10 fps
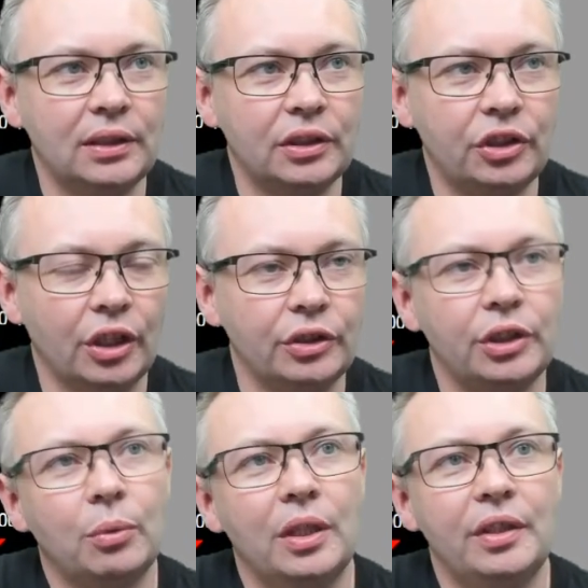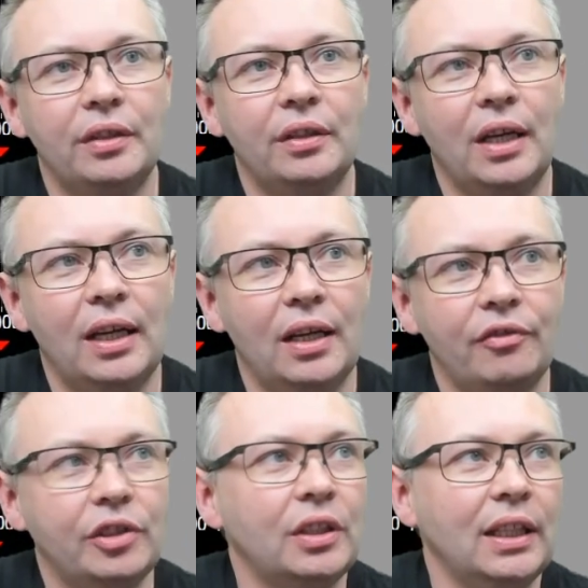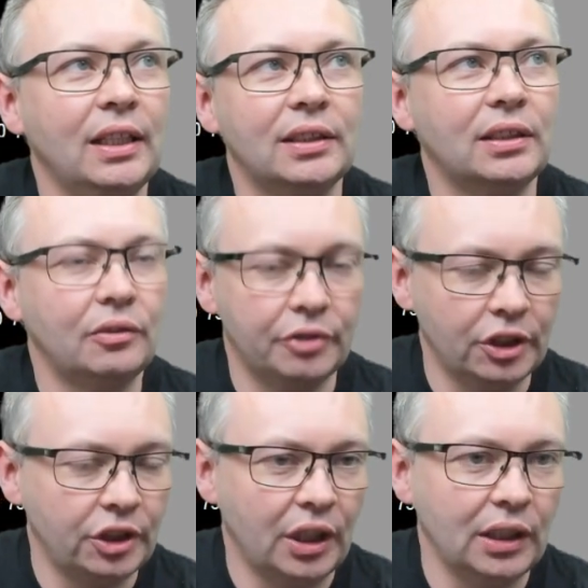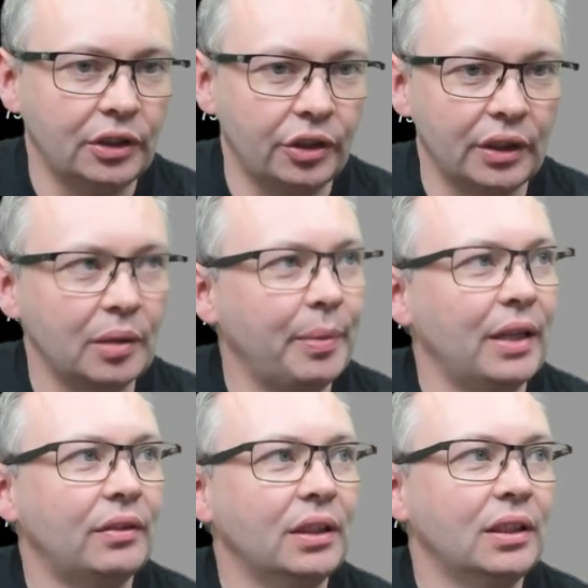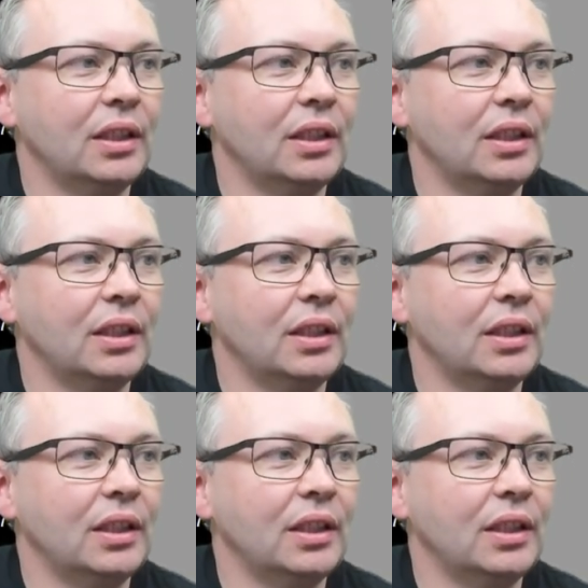shows you what your fueling is at full throttle during the power run.